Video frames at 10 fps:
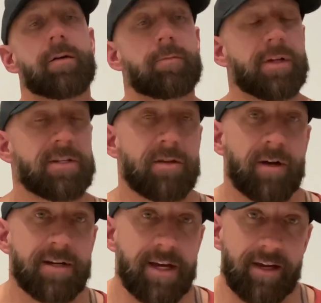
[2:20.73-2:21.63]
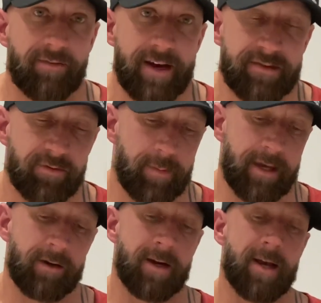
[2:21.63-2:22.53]
Please do not take advice from the
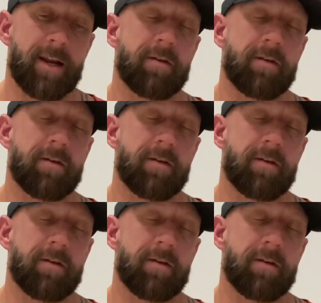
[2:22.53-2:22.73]
internet.